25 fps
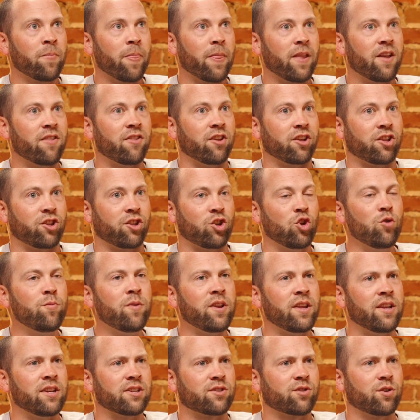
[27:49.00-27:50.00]
The Human
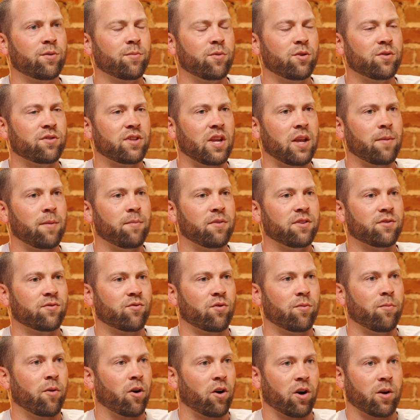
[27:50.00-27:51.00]
History Museum is
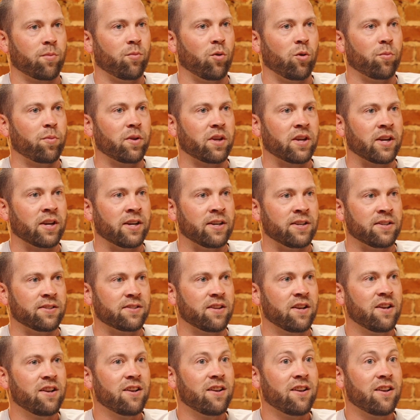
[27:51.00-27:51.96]
remarkable because